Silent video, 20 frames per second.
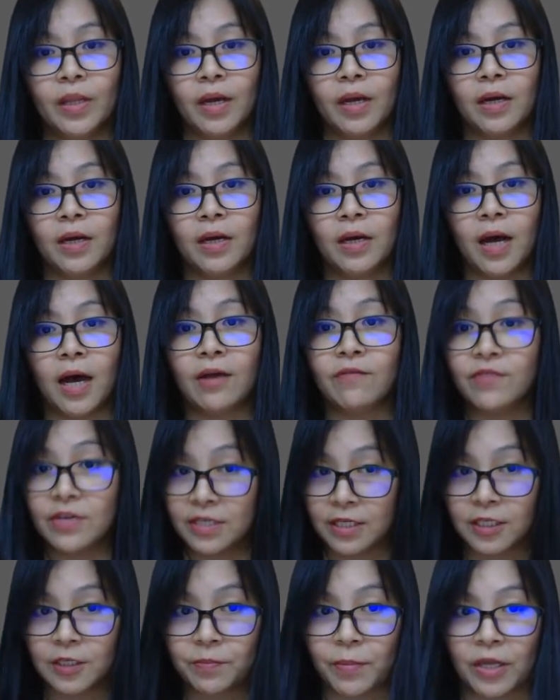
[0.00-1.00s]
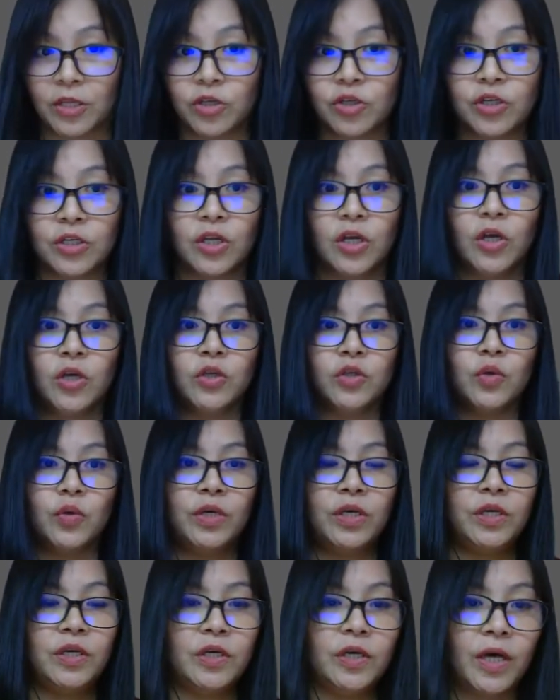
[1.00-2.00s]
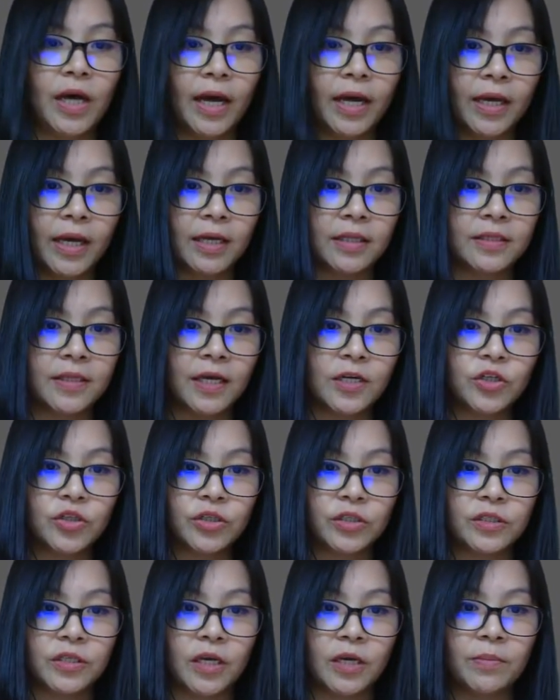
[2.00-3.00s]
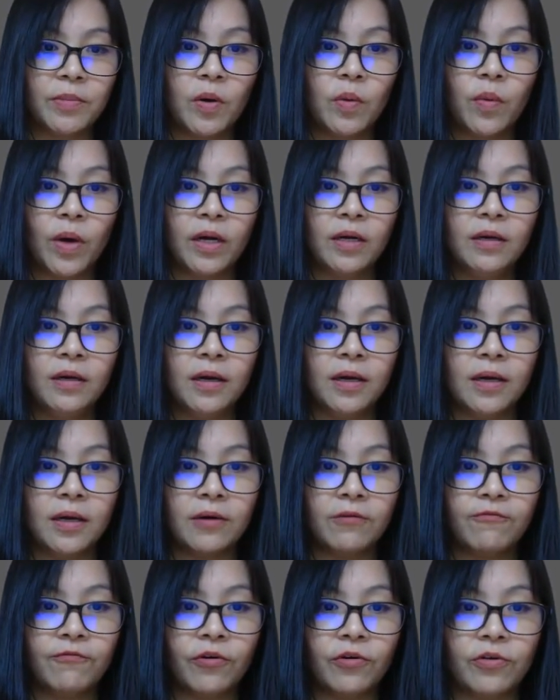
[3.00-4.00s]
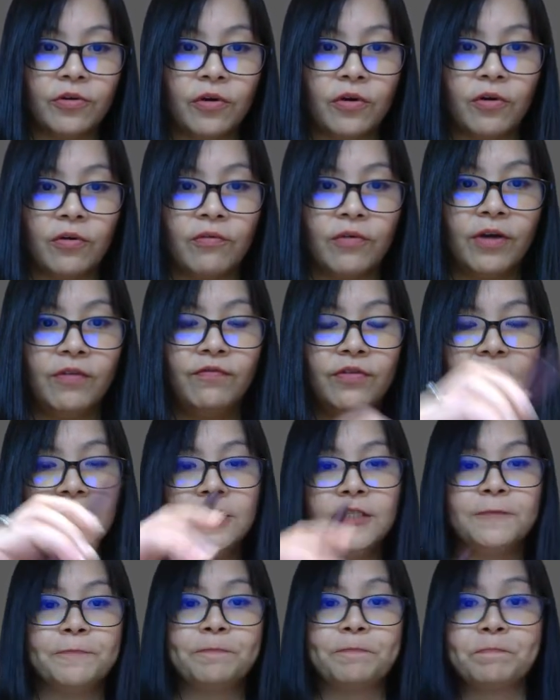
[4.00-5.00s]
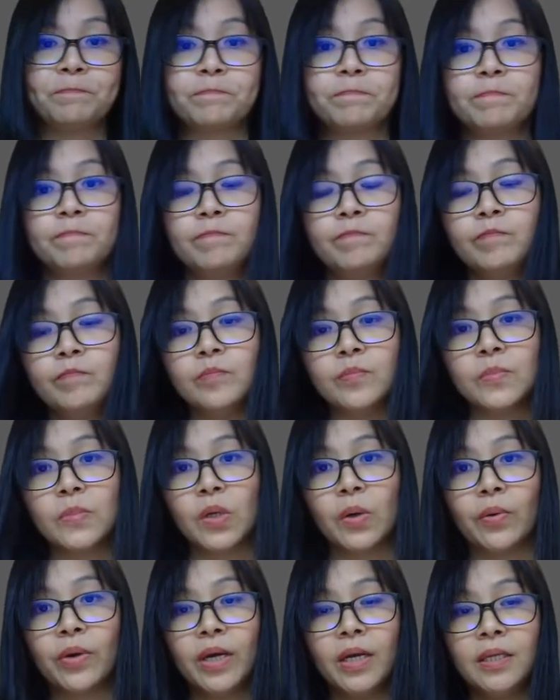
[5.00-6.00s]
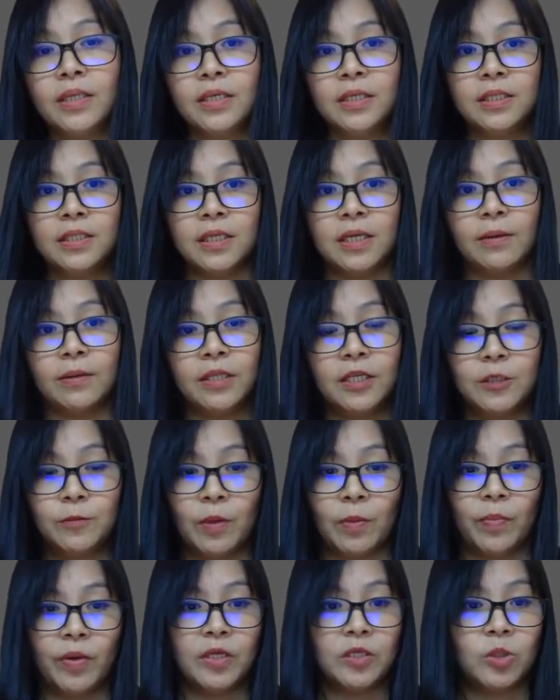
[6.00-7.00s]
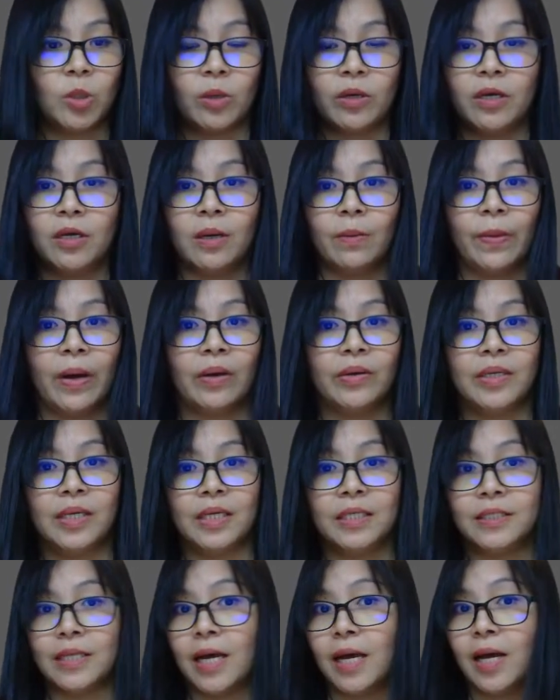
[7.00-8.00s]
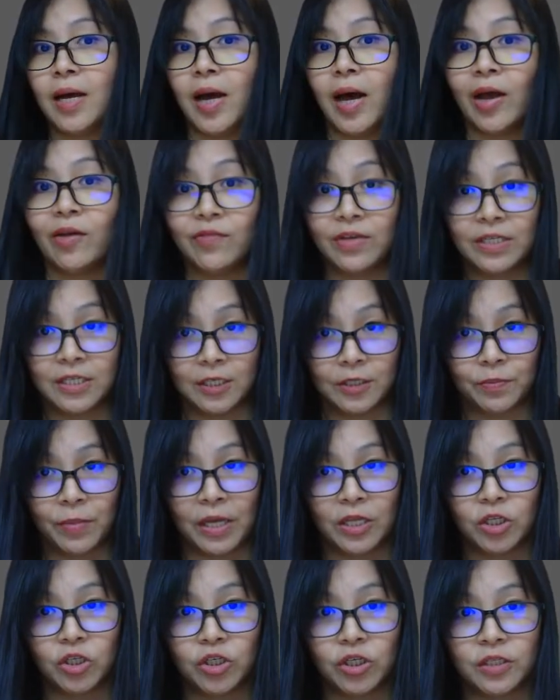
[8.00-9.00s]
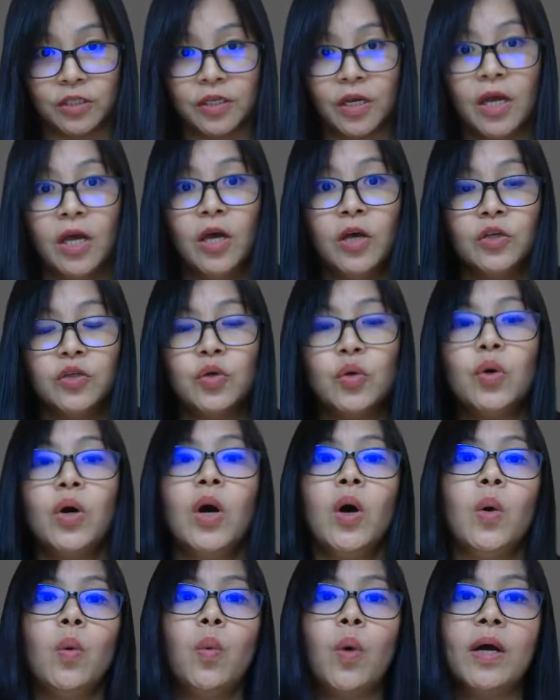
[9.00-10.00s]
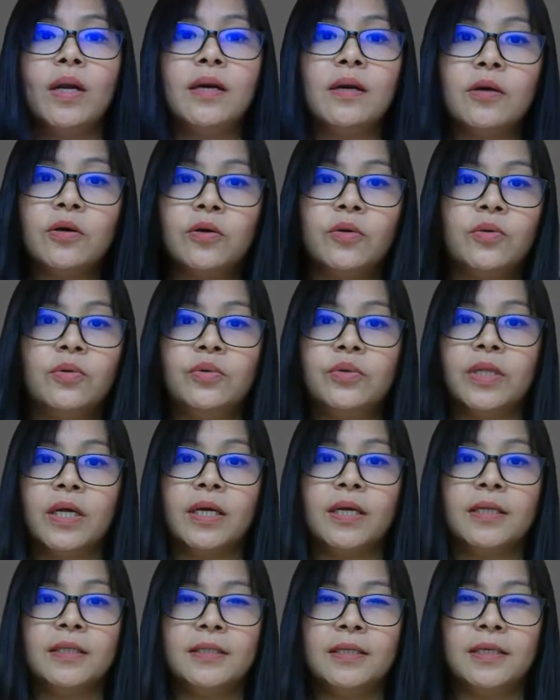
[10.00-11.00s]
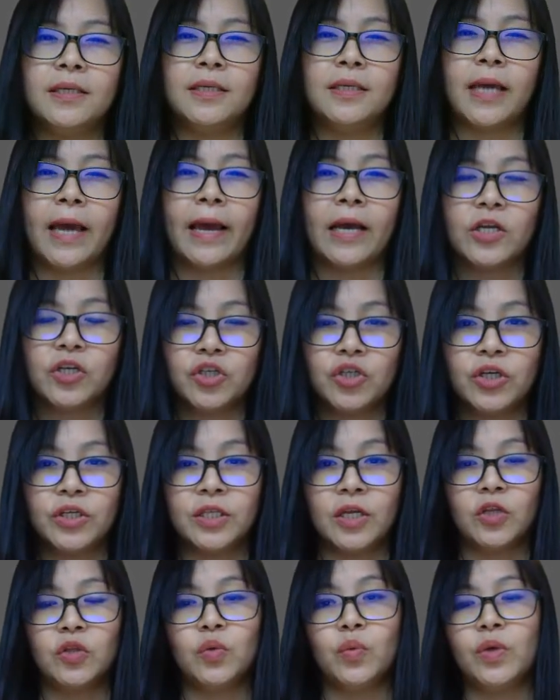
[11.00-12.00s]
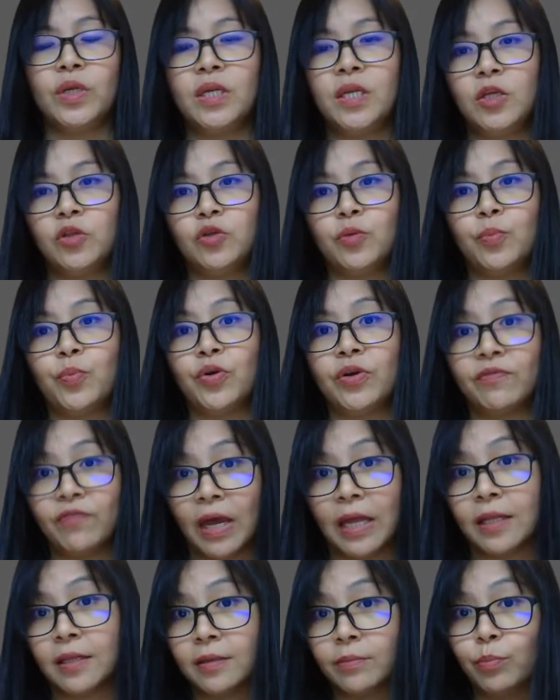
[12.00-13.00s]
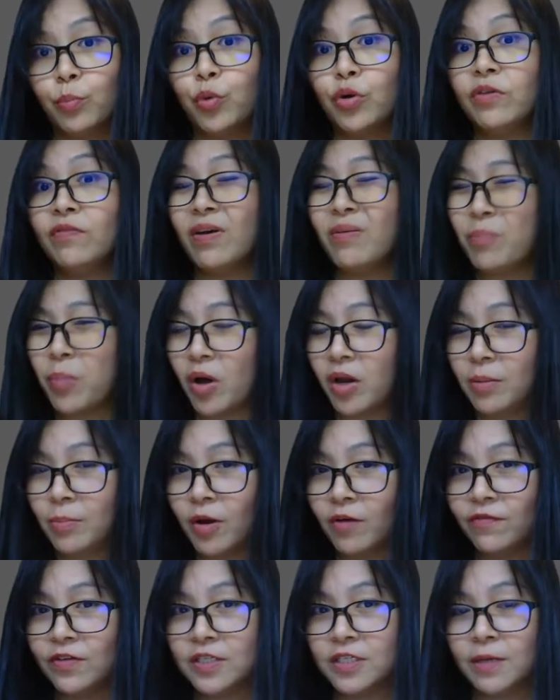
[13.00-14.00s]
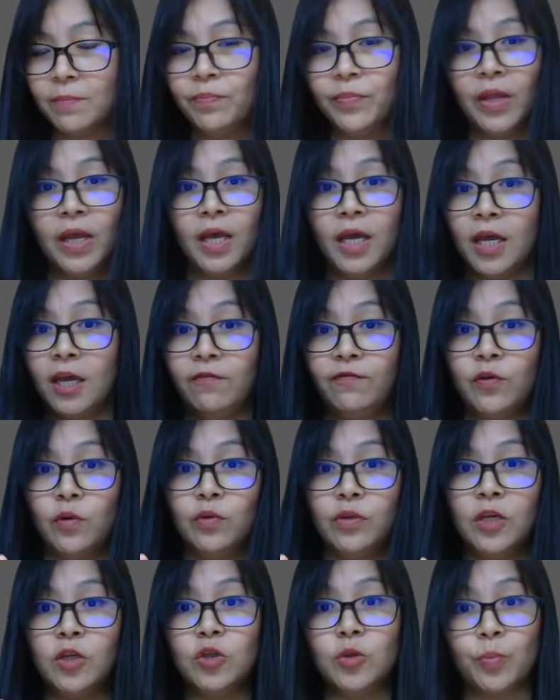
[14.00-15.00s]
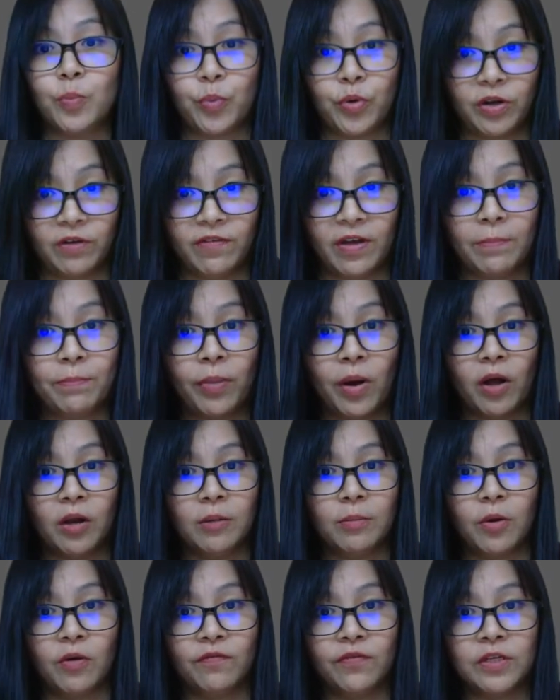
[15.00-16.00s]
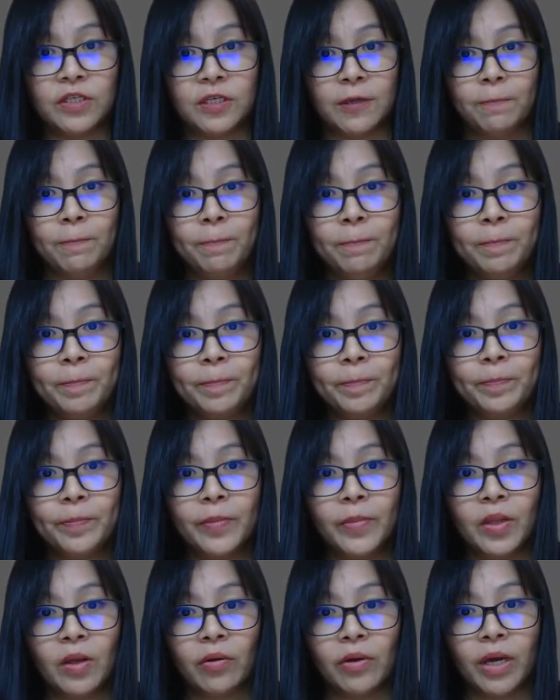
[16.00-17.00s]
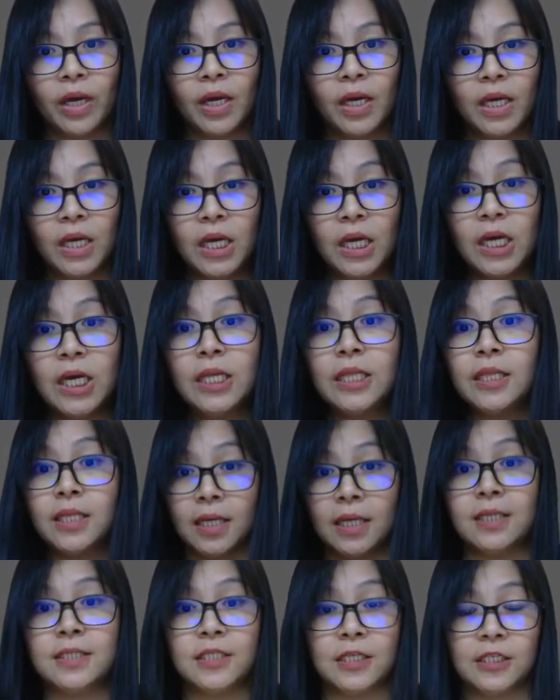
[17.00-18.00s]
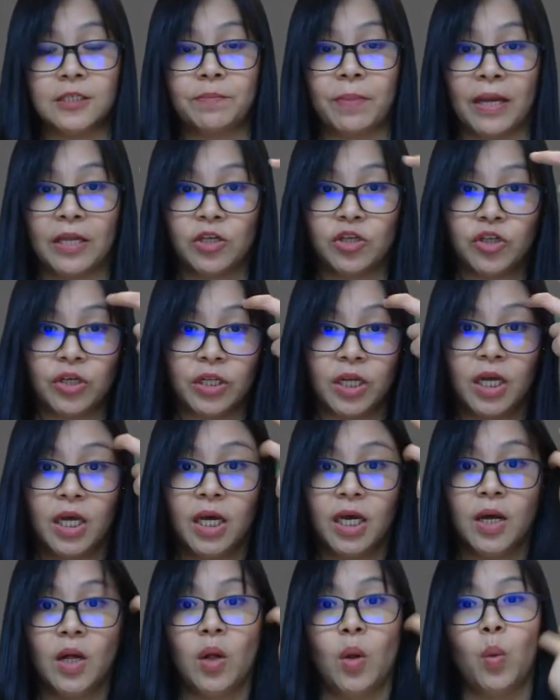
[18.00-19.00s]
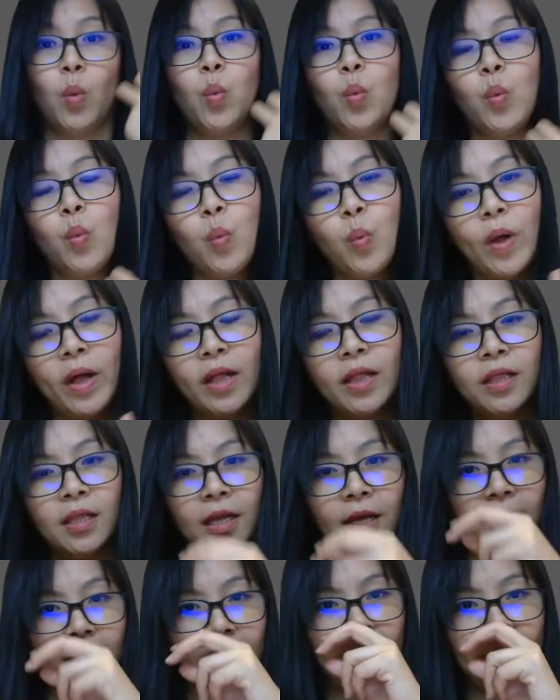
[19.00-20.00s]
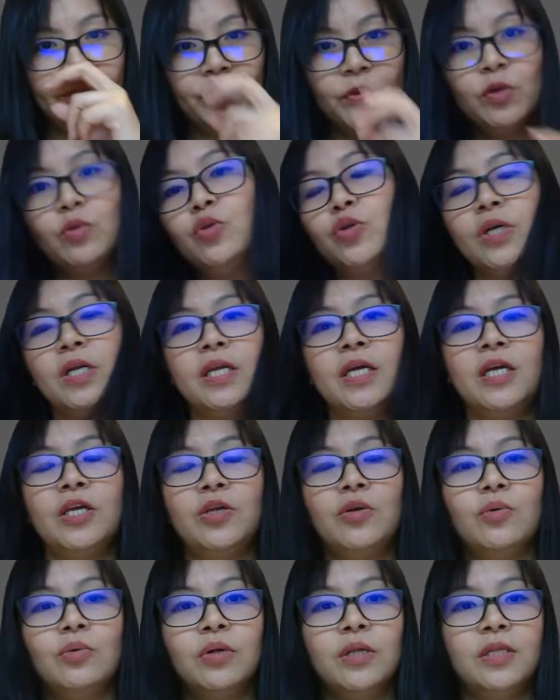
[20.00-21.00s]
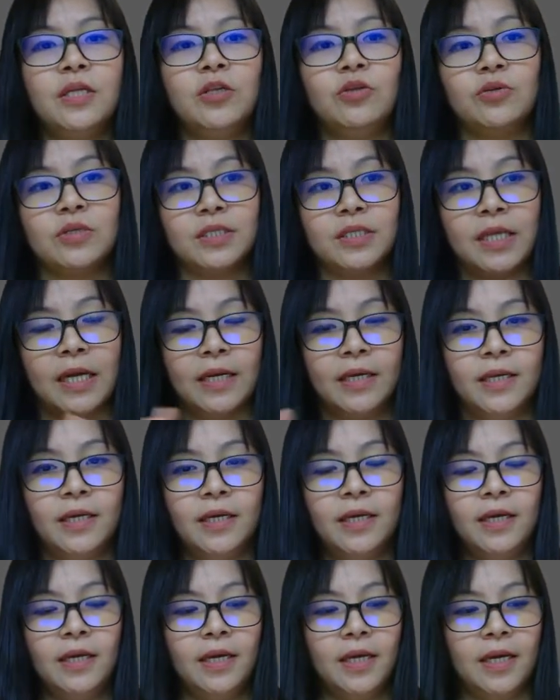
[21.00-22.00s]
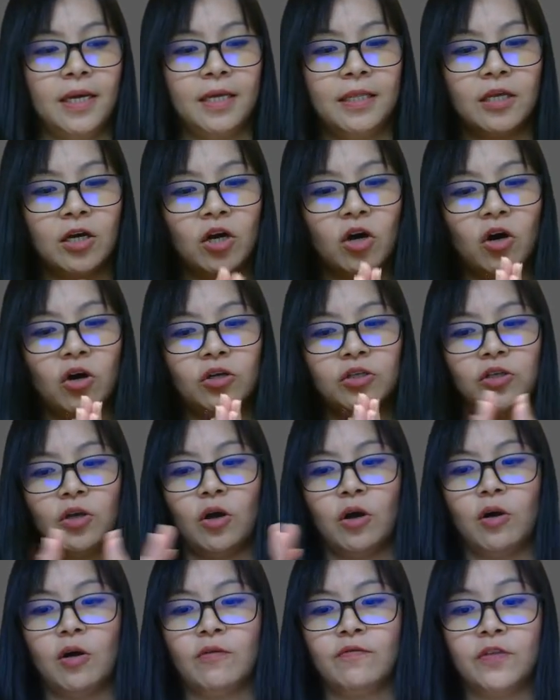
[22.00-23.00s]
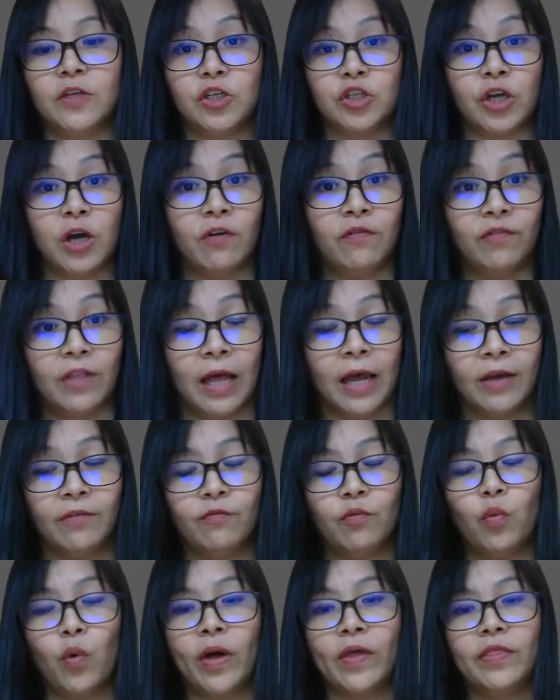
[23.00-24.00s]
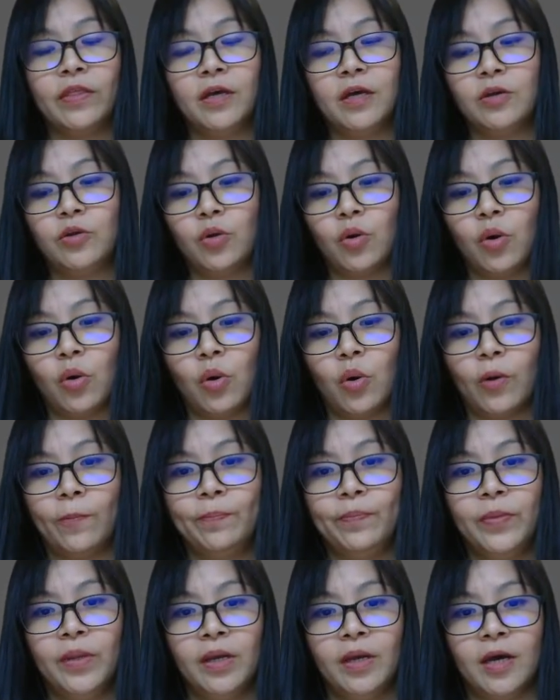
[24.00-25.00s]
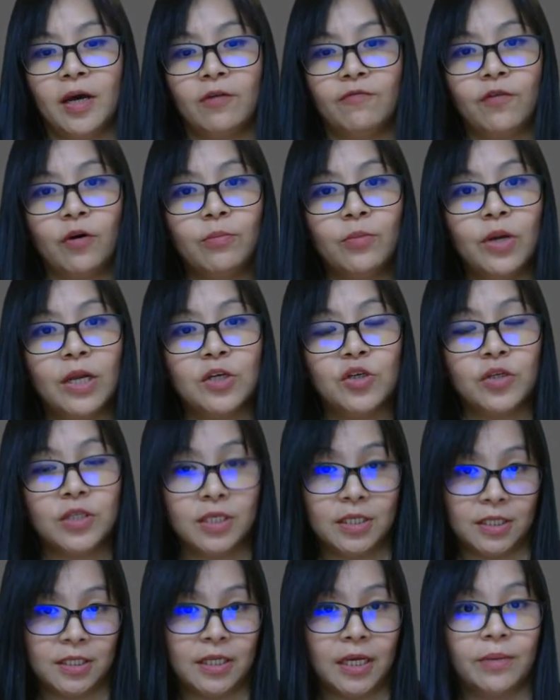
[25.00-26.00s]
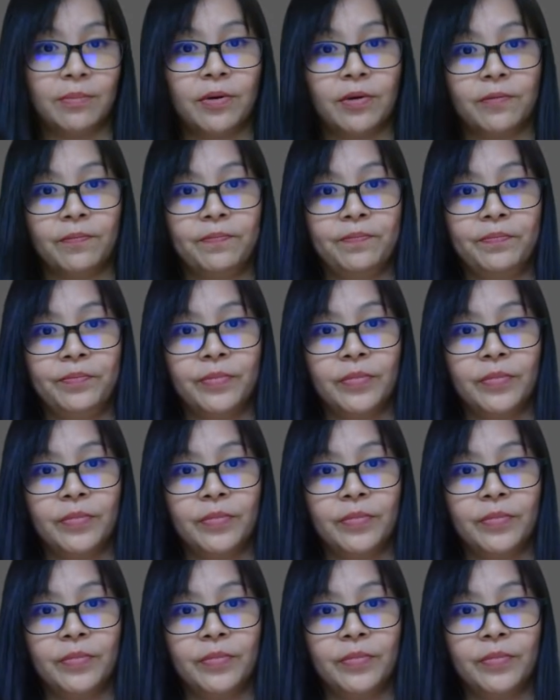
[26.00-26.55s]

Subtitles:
IV suspension. So here I attached the table 1 for your reference. Okay, this paper is talking about these IV suspensions. So what do the action that do we need to prevent polymorphism? If you need to prevent polymorphism, okay, in a suspension, well, usually you will need to study in the course of the shelf life whether your formulation is stable.